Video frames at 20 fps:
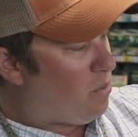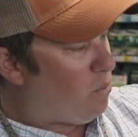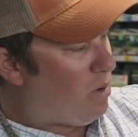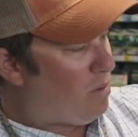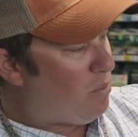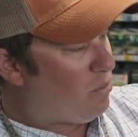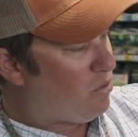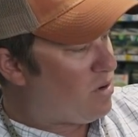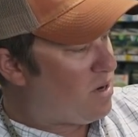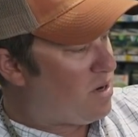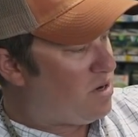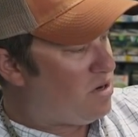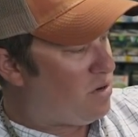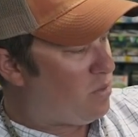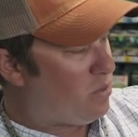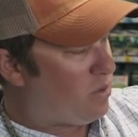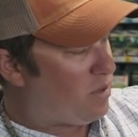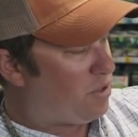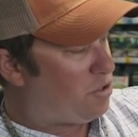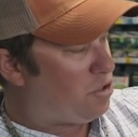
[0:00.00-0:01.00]
what we're going to
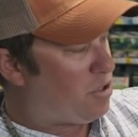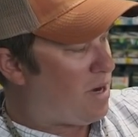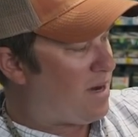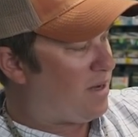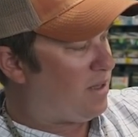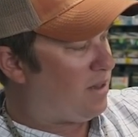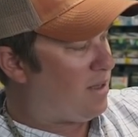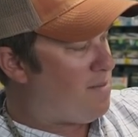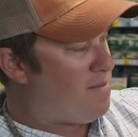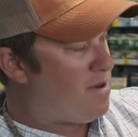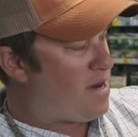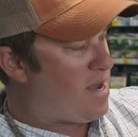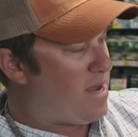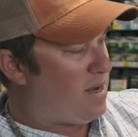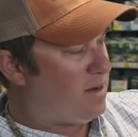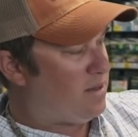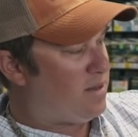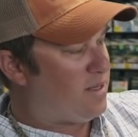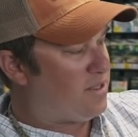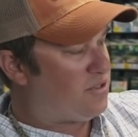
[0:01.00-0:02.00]
do, we're going to try to
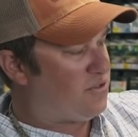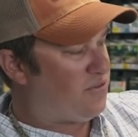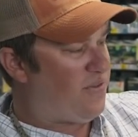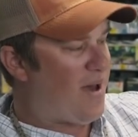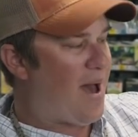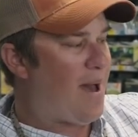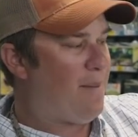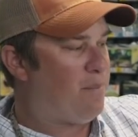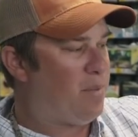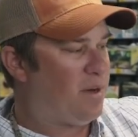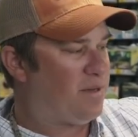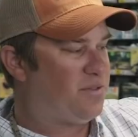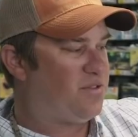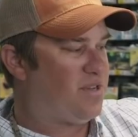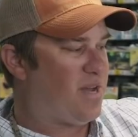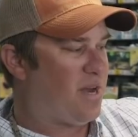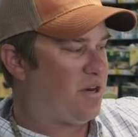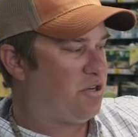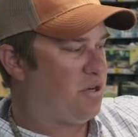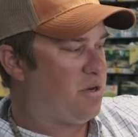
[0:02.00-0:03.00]
eliminate this fat butt
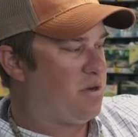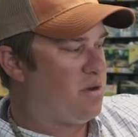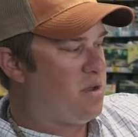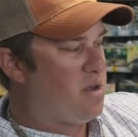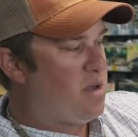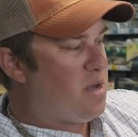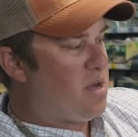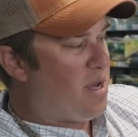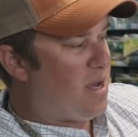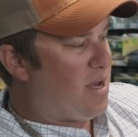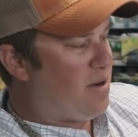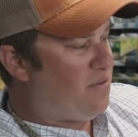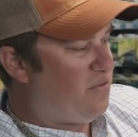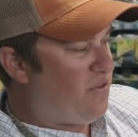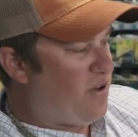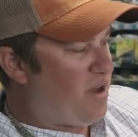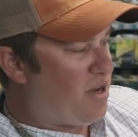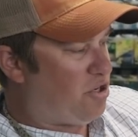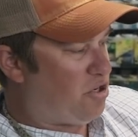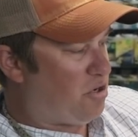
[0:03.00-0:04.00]
section and
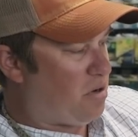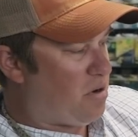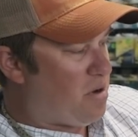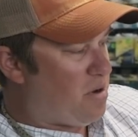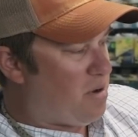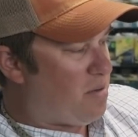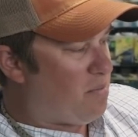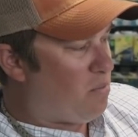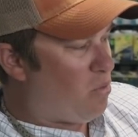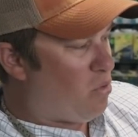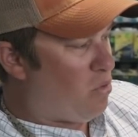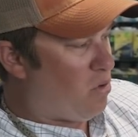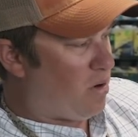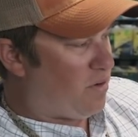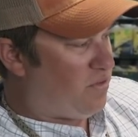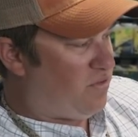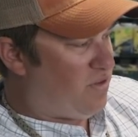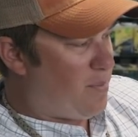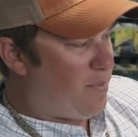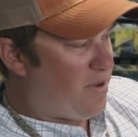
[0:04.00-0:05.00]
fish
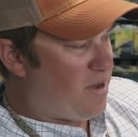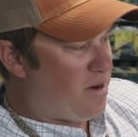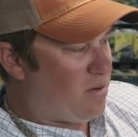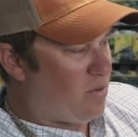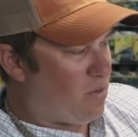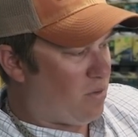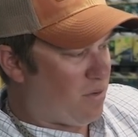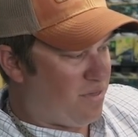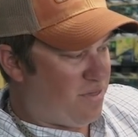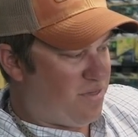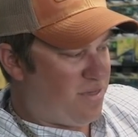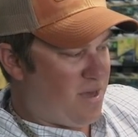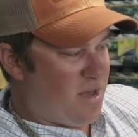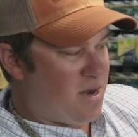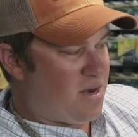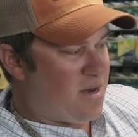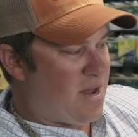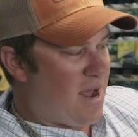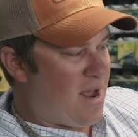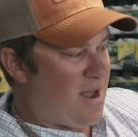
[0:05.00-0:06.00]
more tippet or
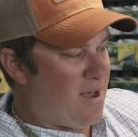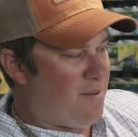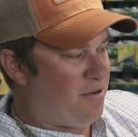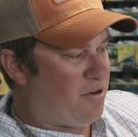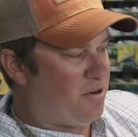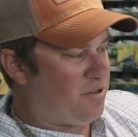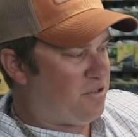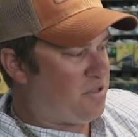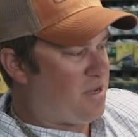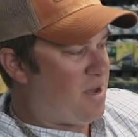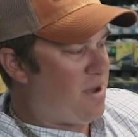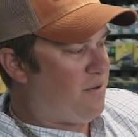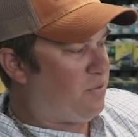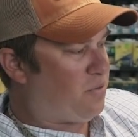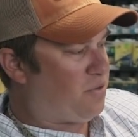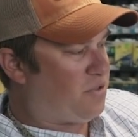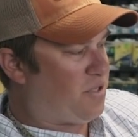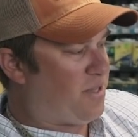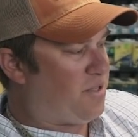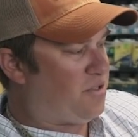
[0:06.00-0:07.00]
thin diameter stuff.
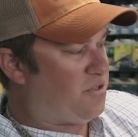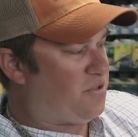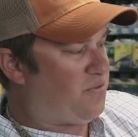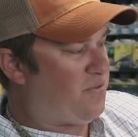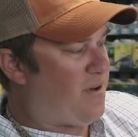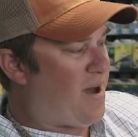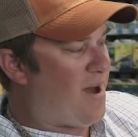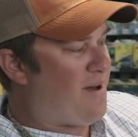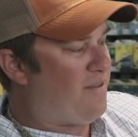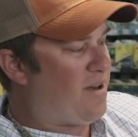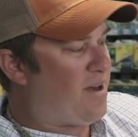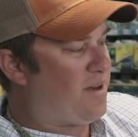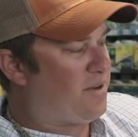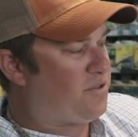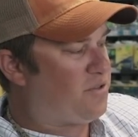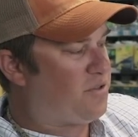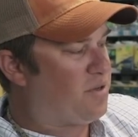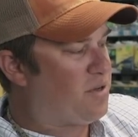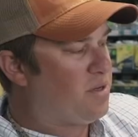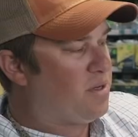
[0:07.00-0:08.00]
We'll say this is
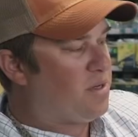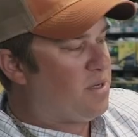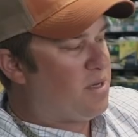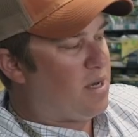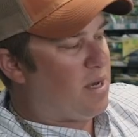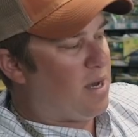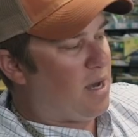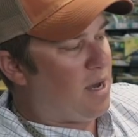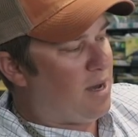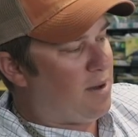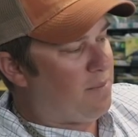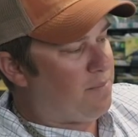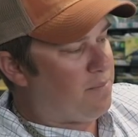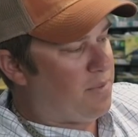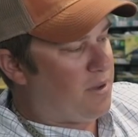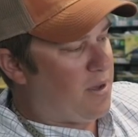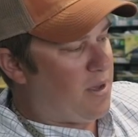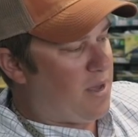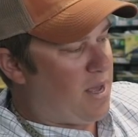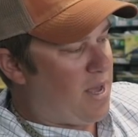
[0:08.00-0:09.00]
5X,
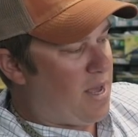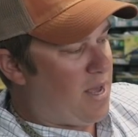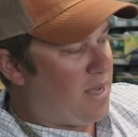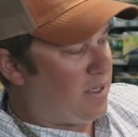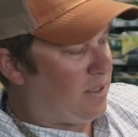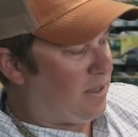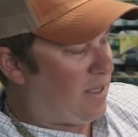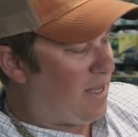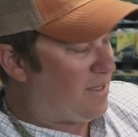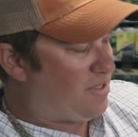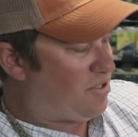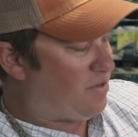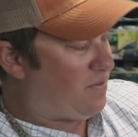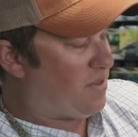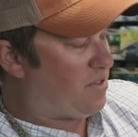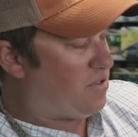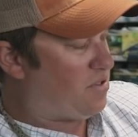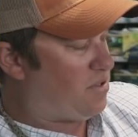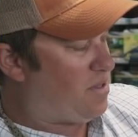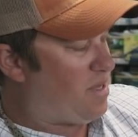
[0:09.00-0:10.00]
and less of
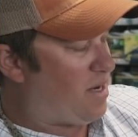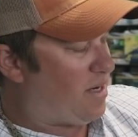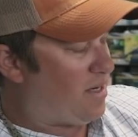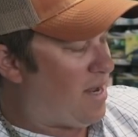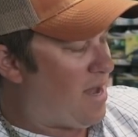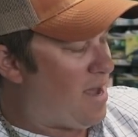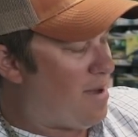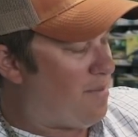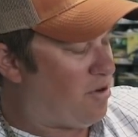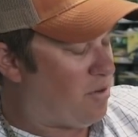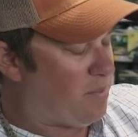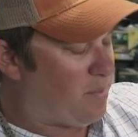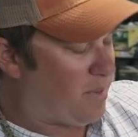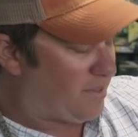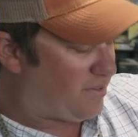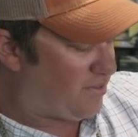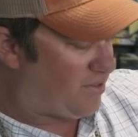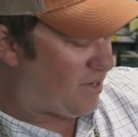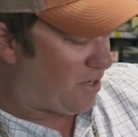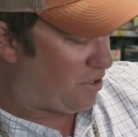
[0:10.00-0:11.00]
this thick diameter
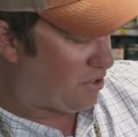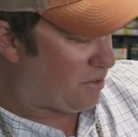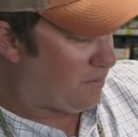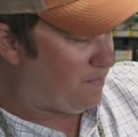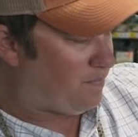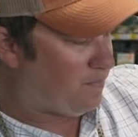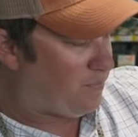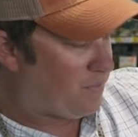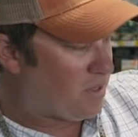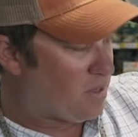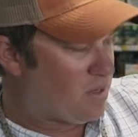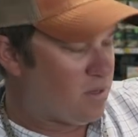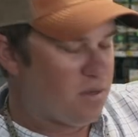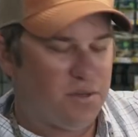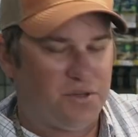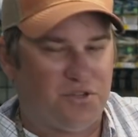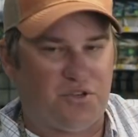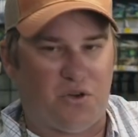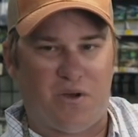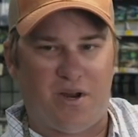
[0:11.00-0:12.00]
butt section.
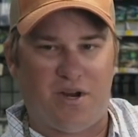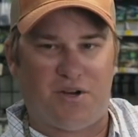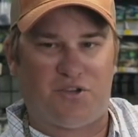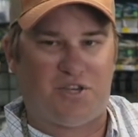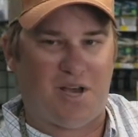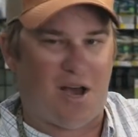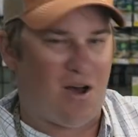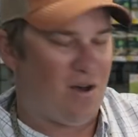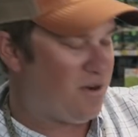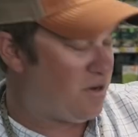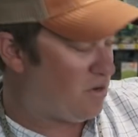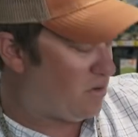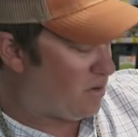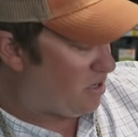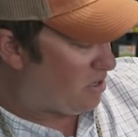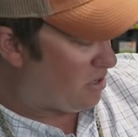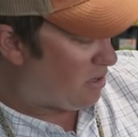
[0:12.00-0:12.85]
So here's how I do it,